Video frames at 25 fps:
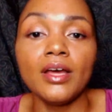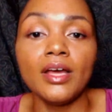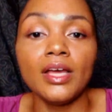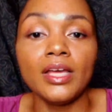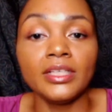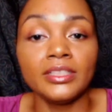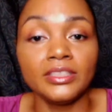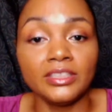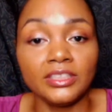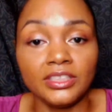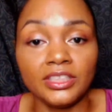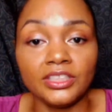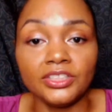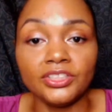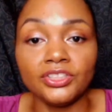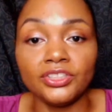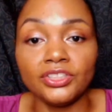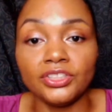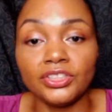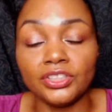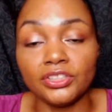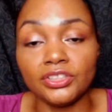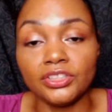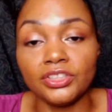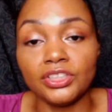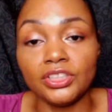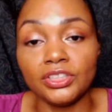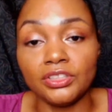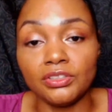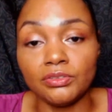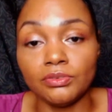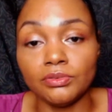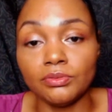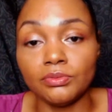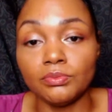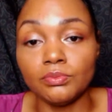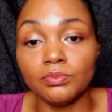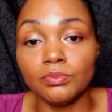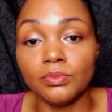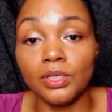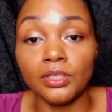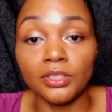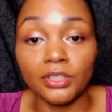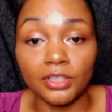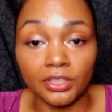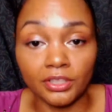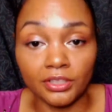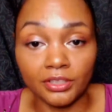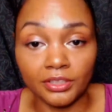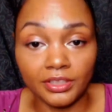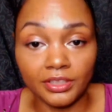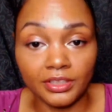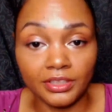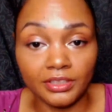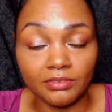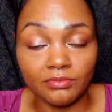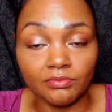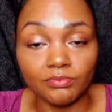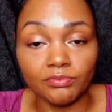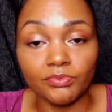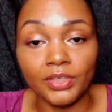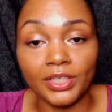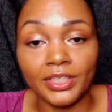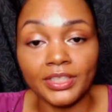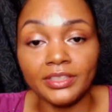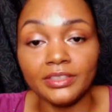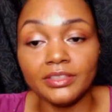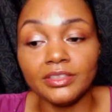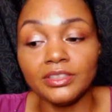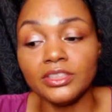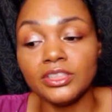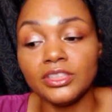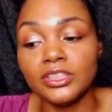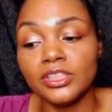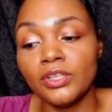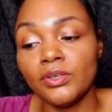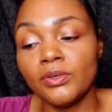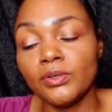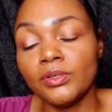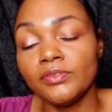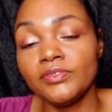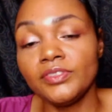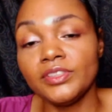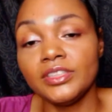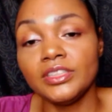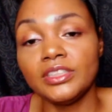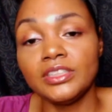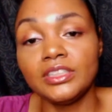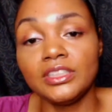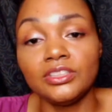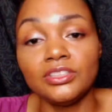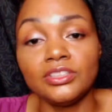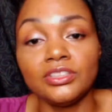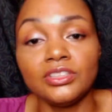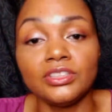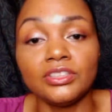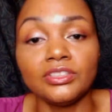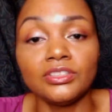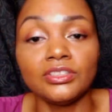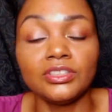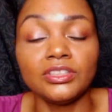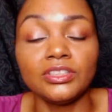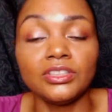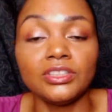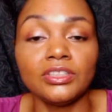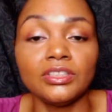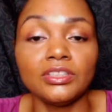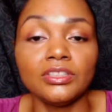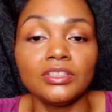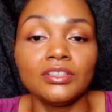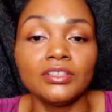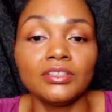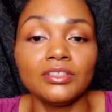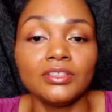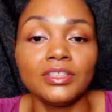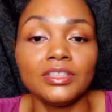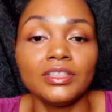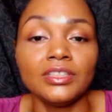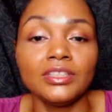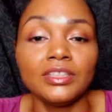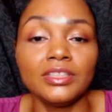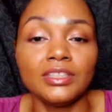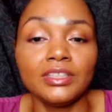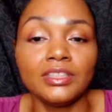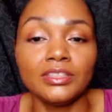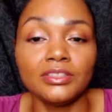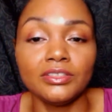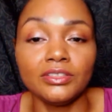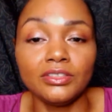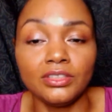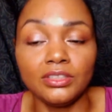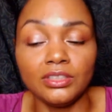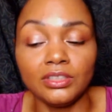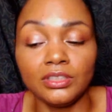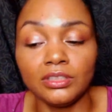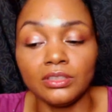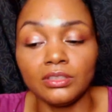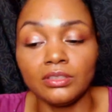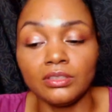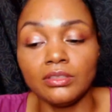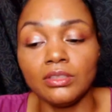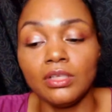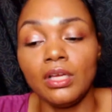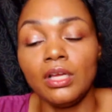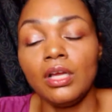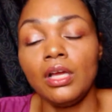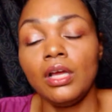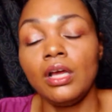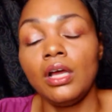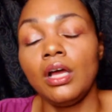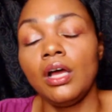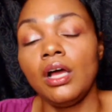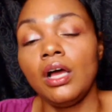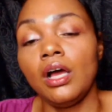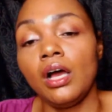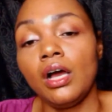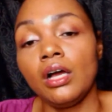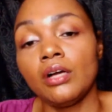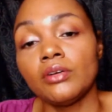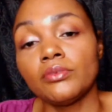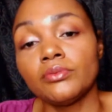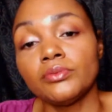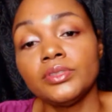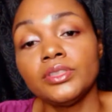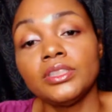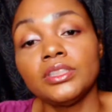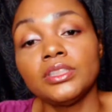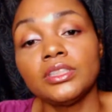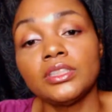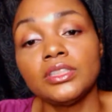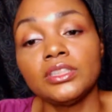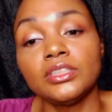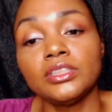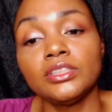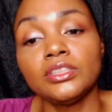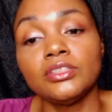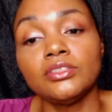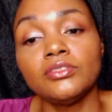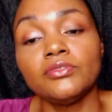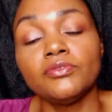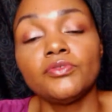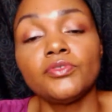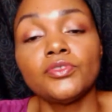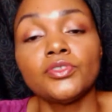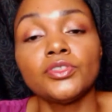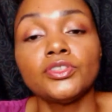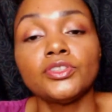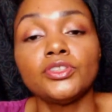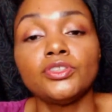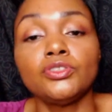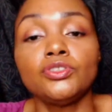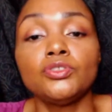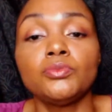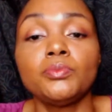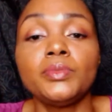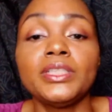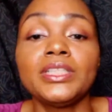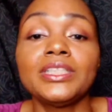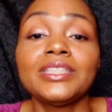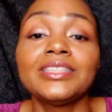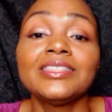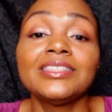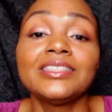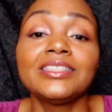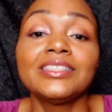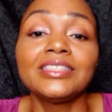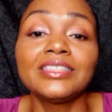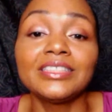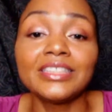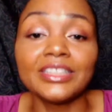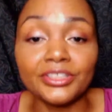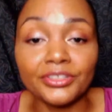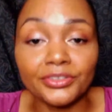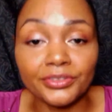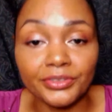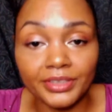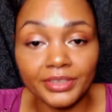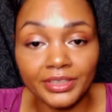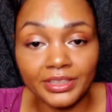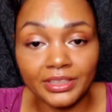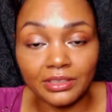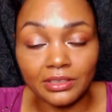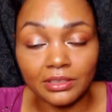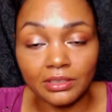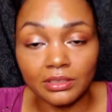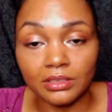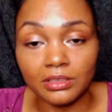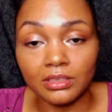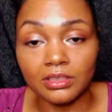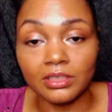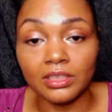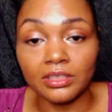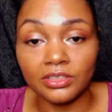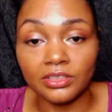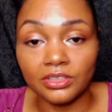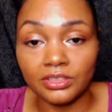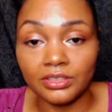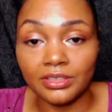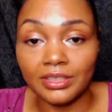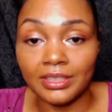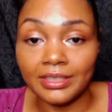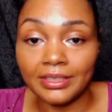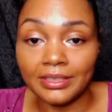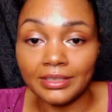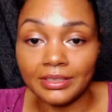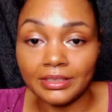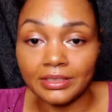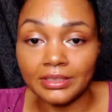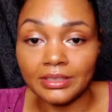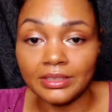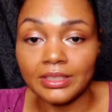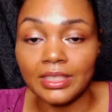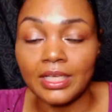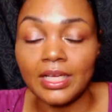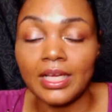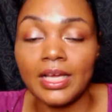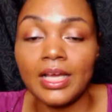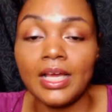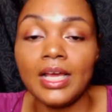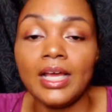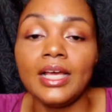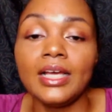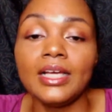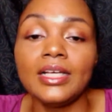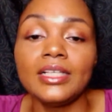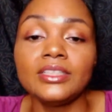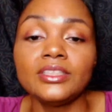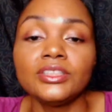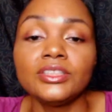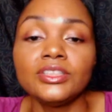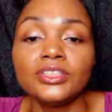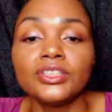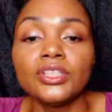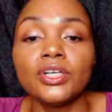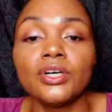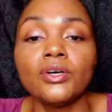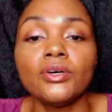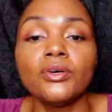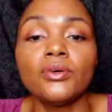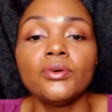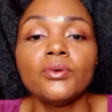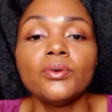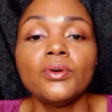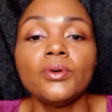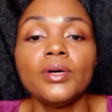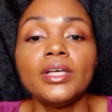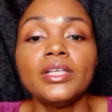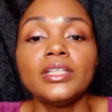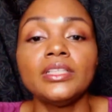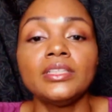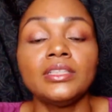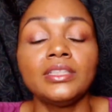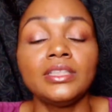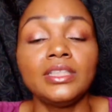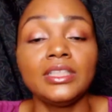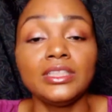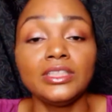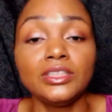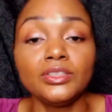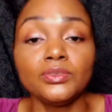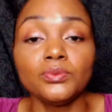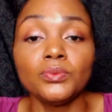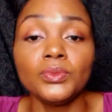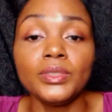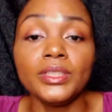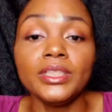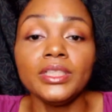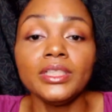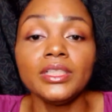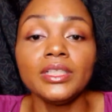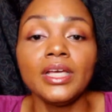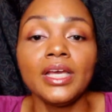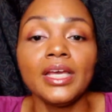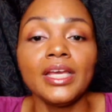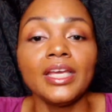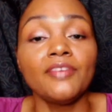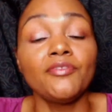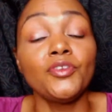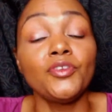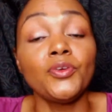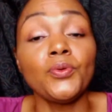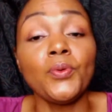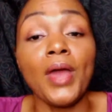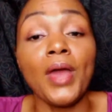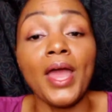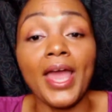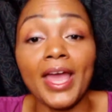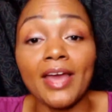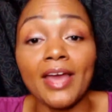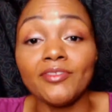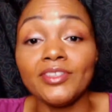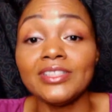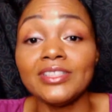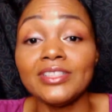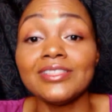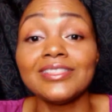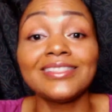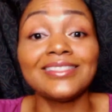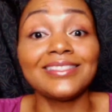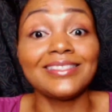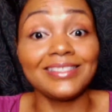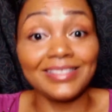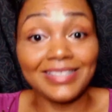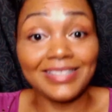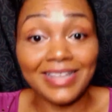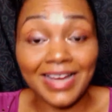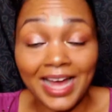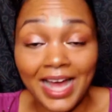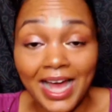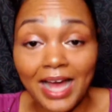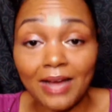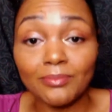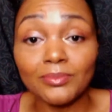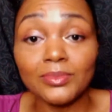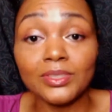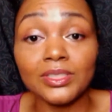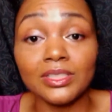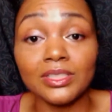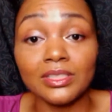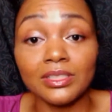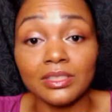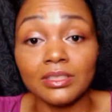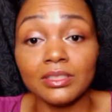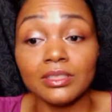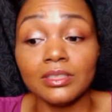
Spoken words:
extensions are still occurring, right? So if extensions are still occurring, then there's still a reason for you to be considering such things. And so this week, if you haven't stopped